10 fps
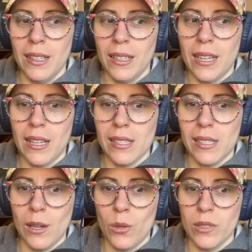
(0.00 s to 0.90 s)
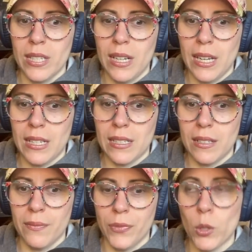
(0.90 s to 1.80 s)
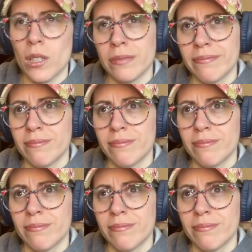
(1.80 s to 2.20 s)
Yeah, so tonight, or